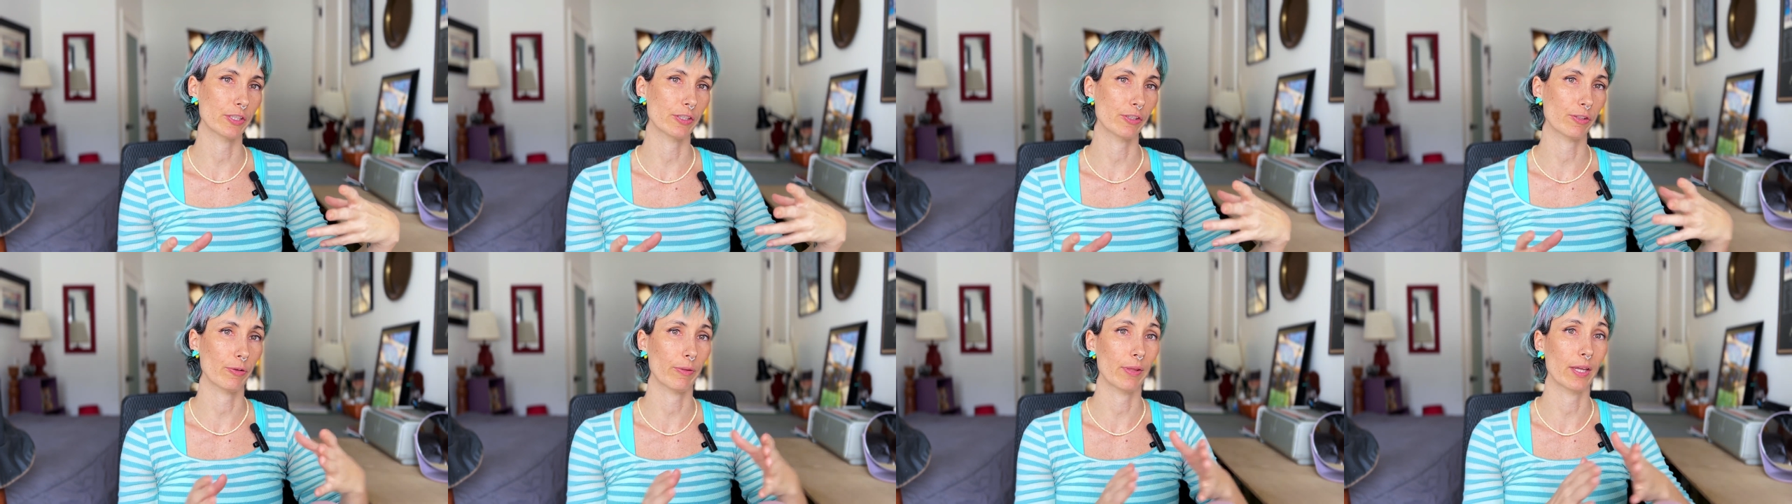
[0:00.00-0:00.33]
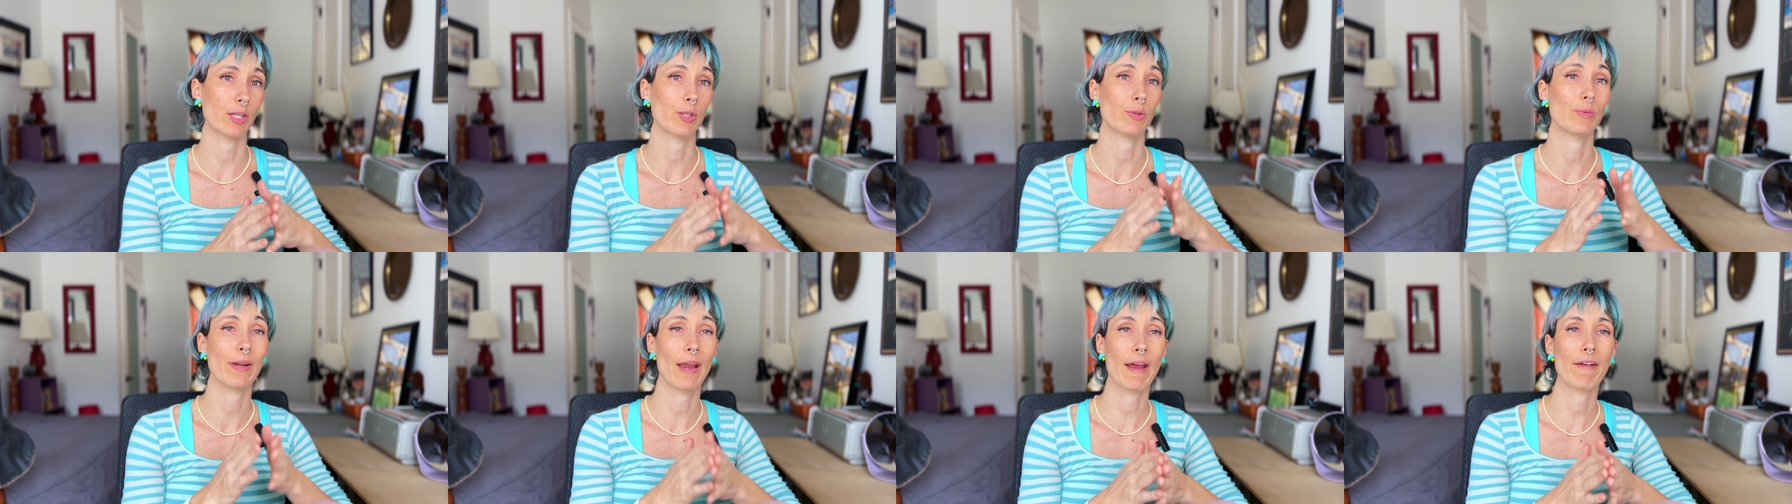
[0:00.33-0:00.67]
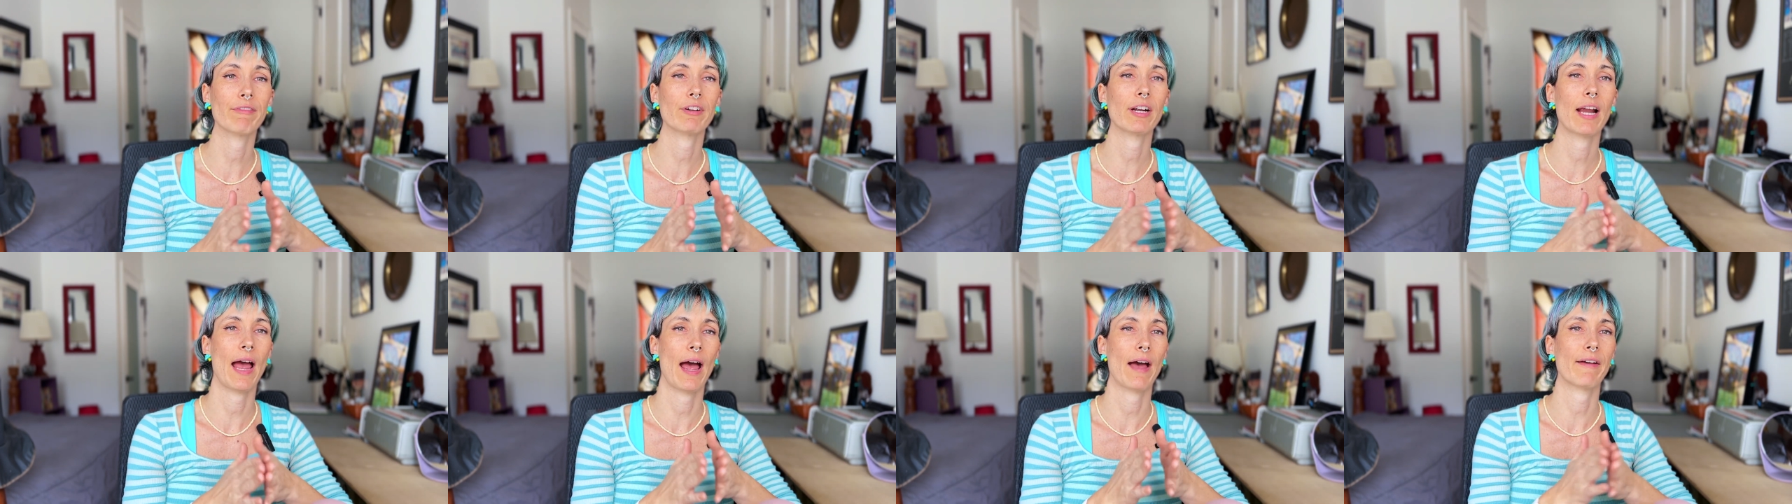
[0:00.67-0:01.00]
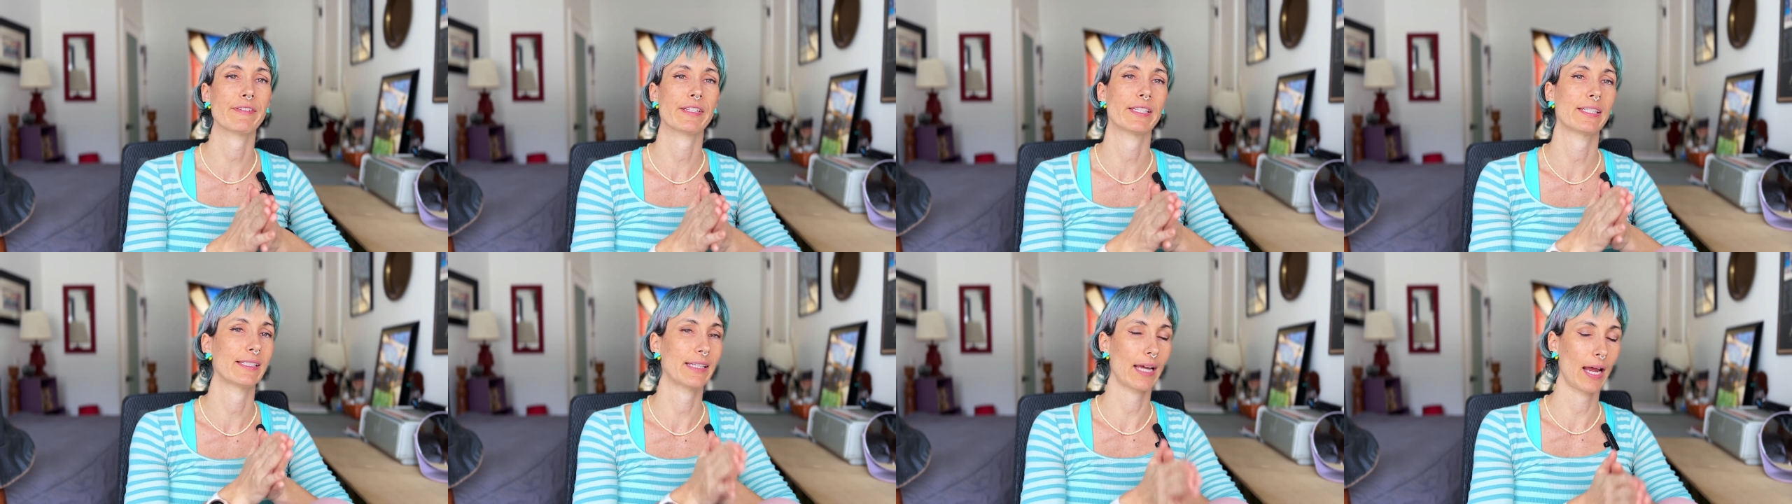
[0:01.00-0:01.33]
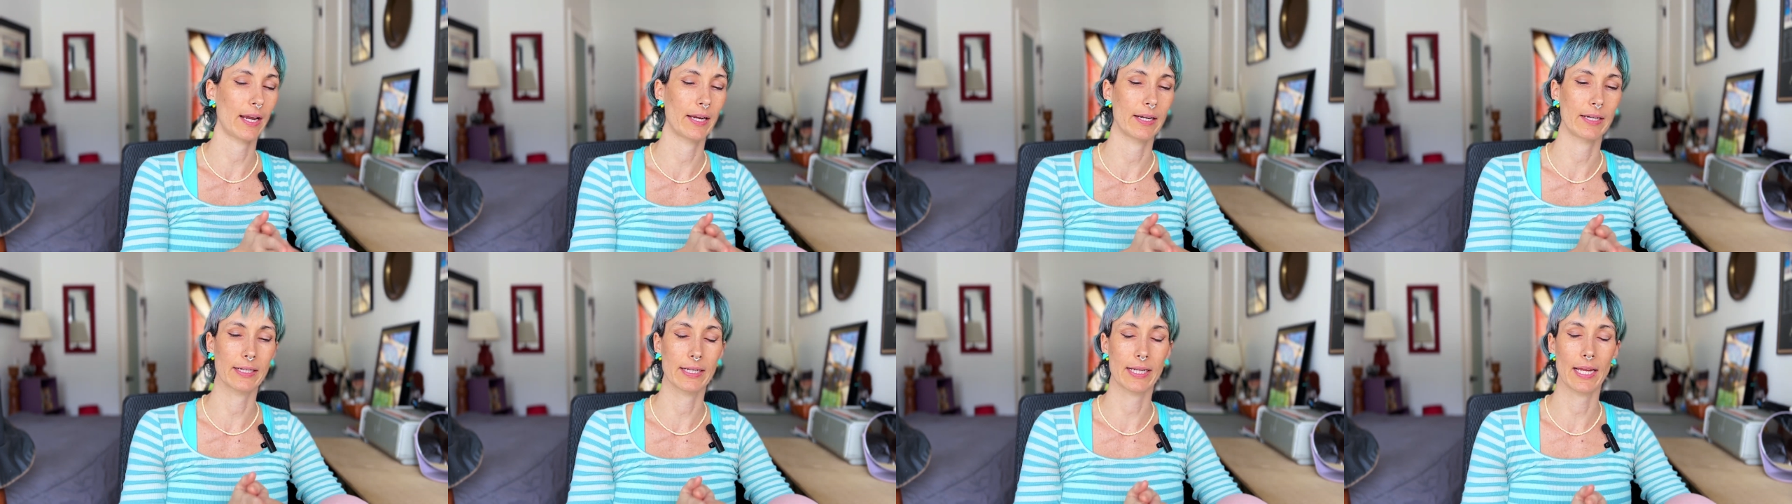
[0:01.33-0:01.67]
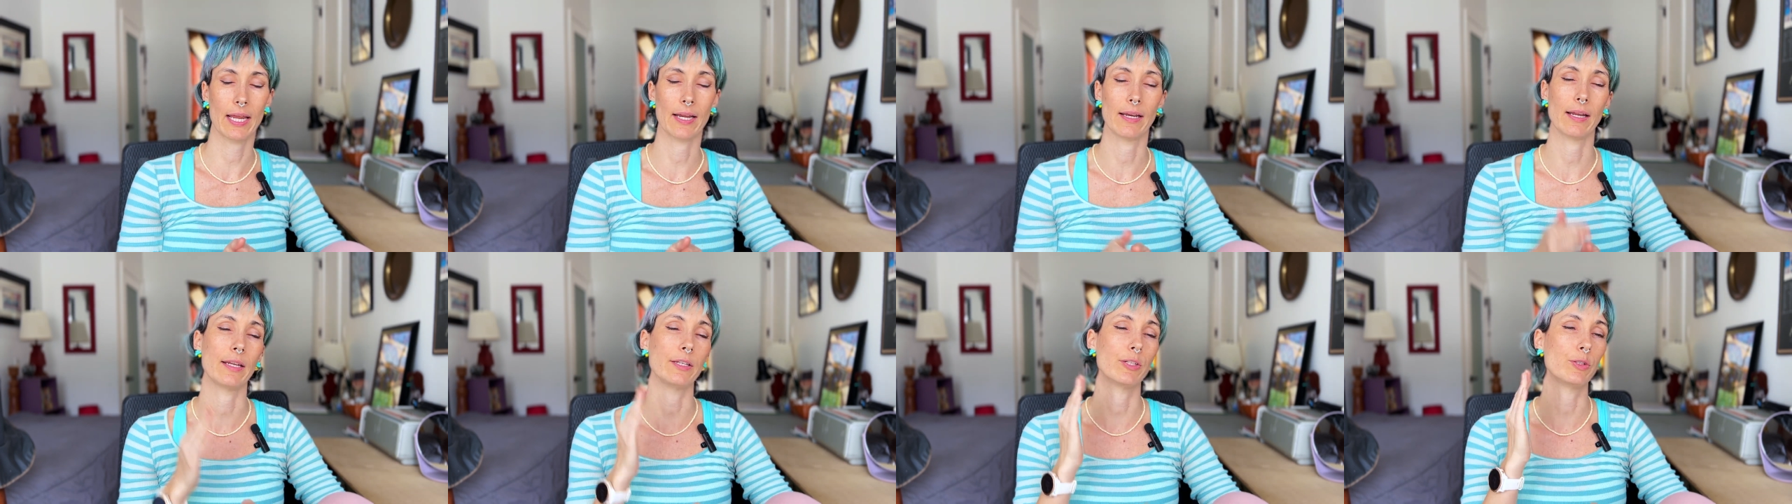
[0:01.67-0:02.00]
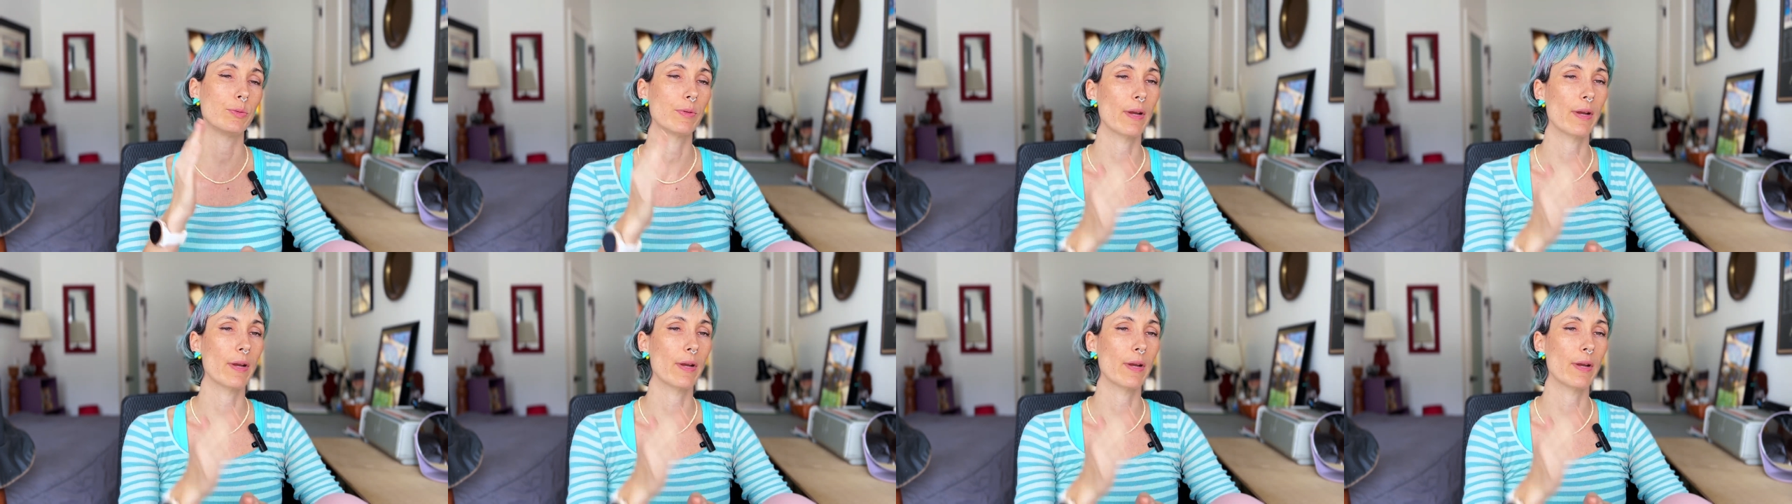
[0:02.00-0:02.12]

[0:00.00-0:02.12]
so that you never have to diet again and you